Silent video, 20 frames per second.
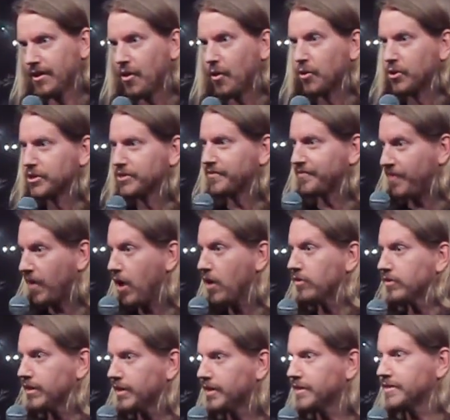Or his
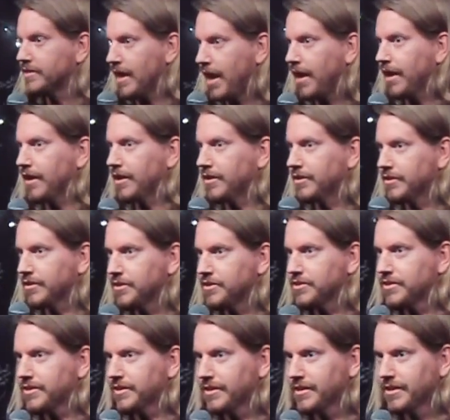phone in his hand.
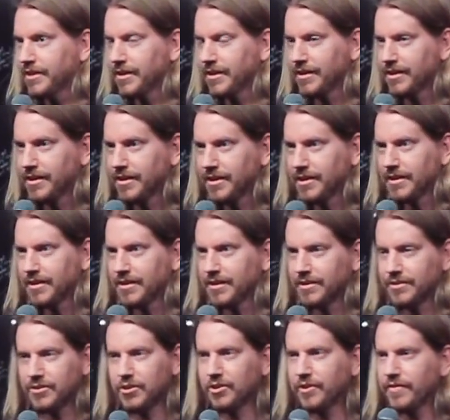
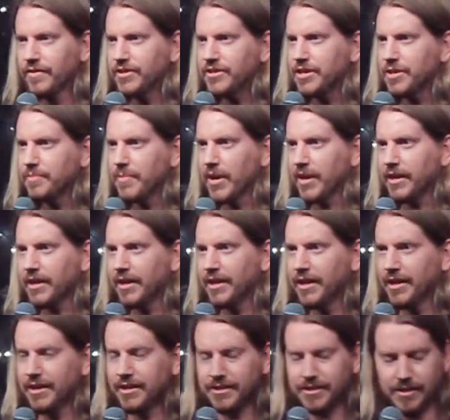Dude, have you seen my
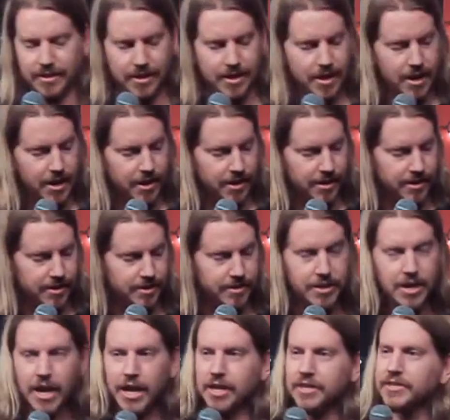keys? Yeah.
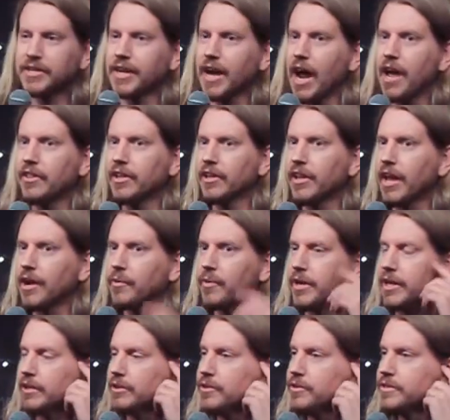He's the guy that, like, when
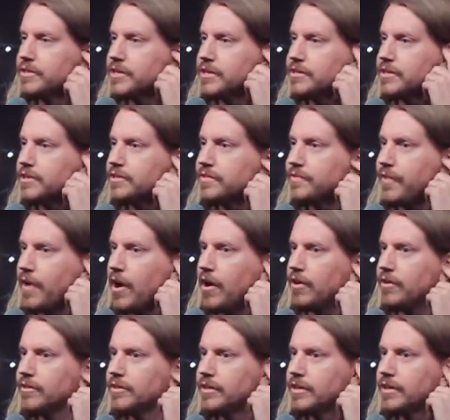he loses his
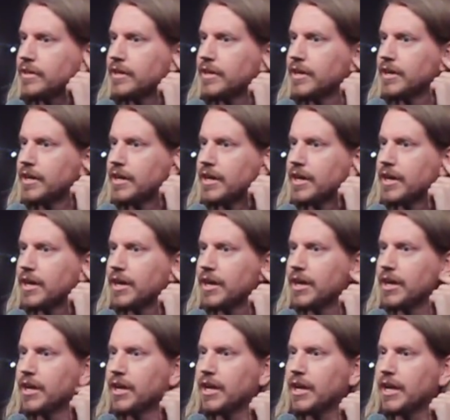phone,
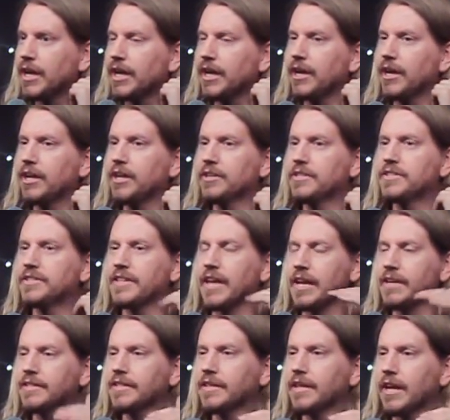he
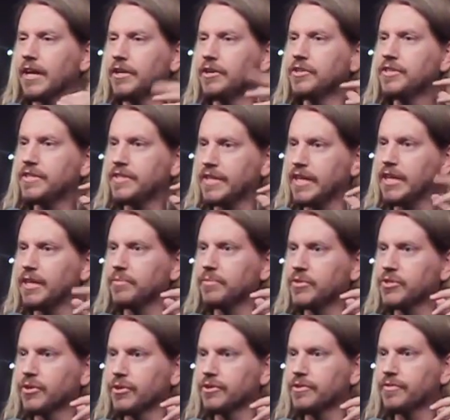says it, and you see him
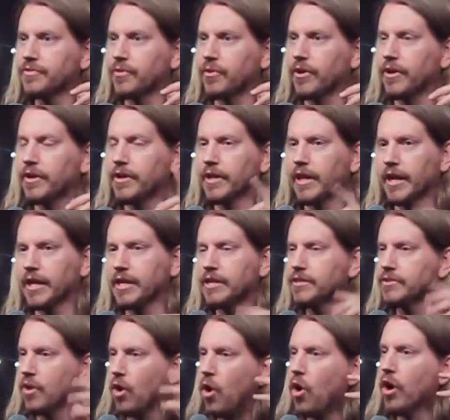search for it. Like, he's
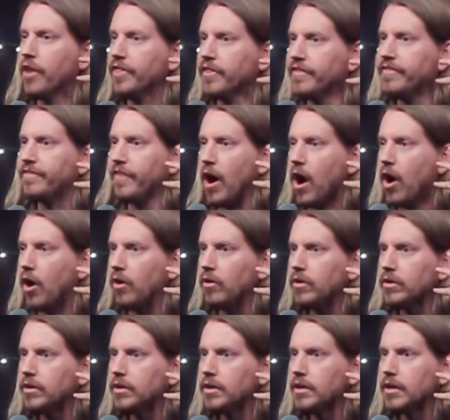on the phone,
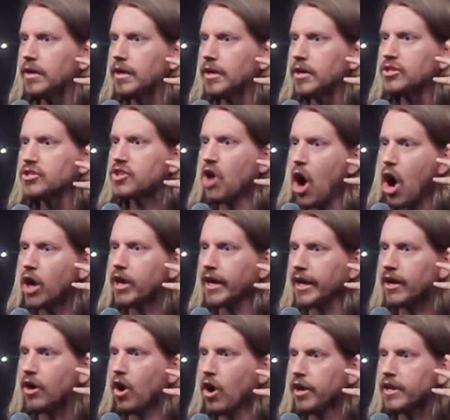talking
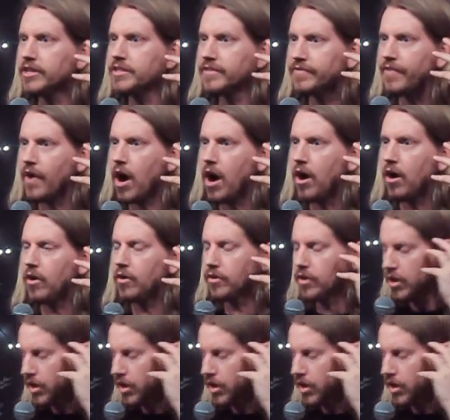on his phone.